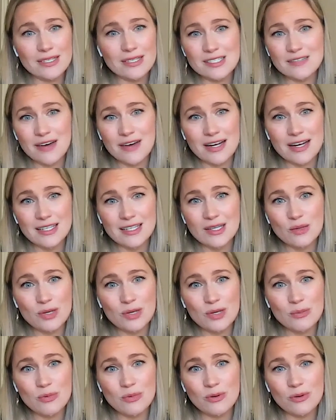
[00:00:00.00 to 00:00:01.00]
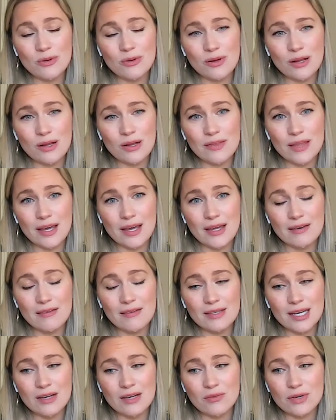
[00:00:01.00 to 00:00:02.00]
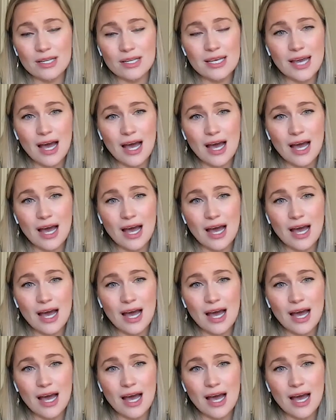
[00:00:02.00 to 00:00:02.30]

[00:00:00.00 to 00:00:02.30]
is finding the people that can really